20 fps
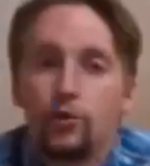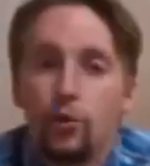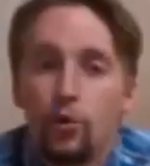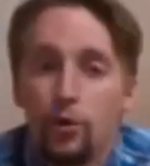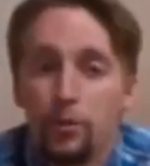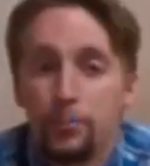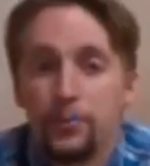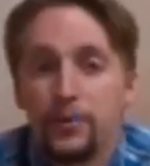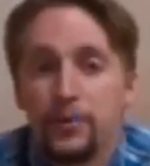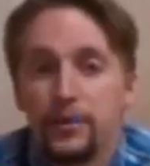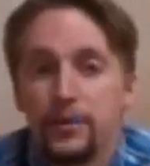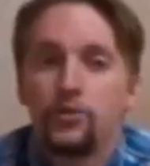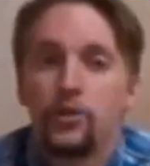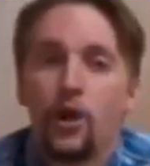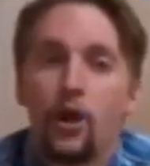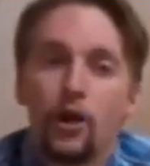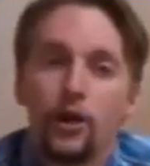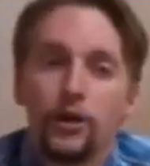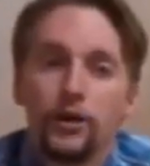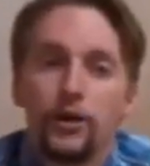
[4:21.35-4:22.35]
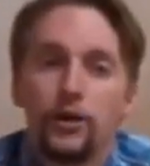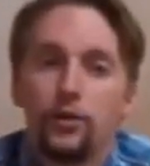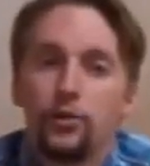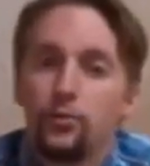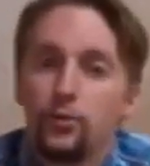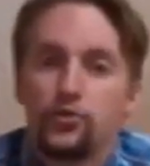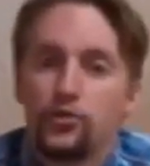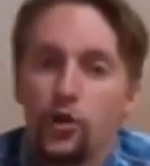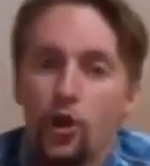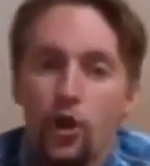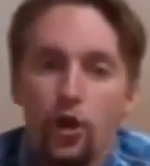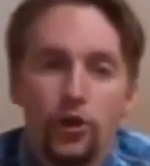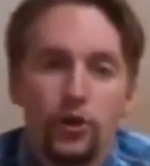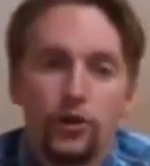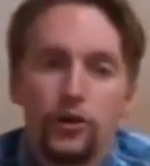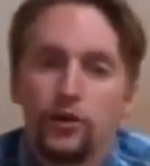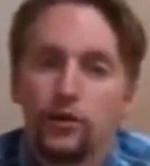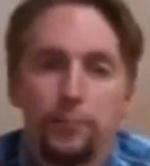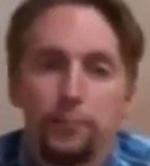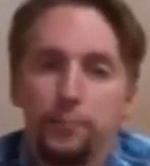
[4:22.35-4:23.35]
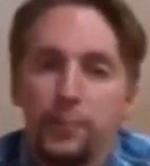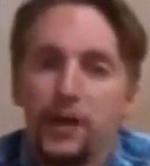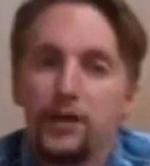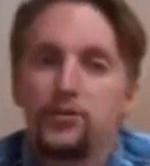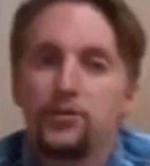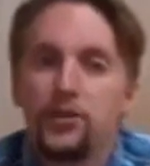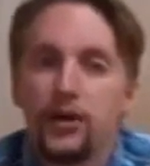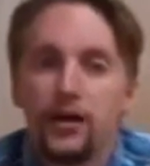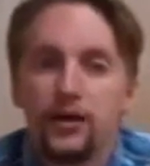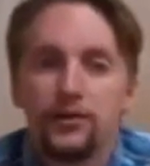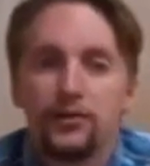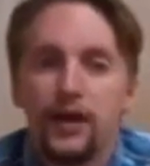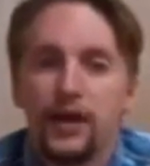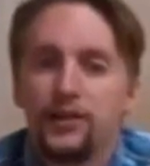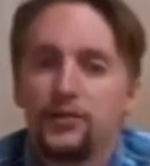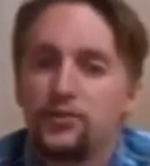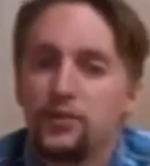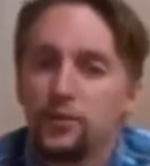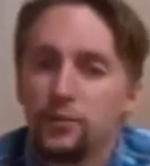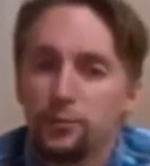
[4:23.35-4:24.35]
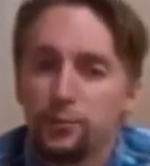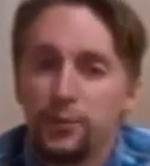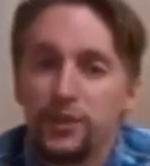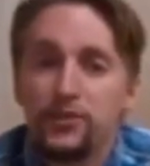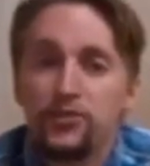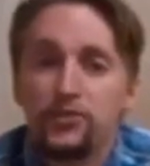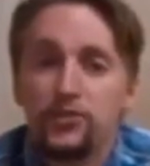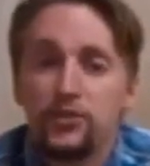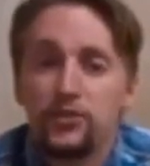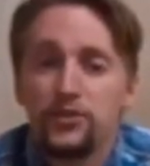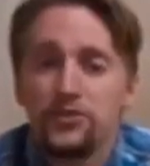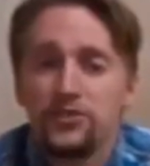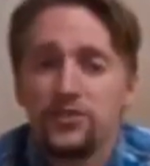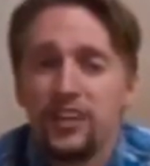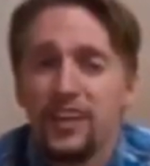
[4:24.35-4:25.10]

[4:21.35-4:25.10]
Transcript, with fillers: Corporate, cargo, charter, major airlines, regionals,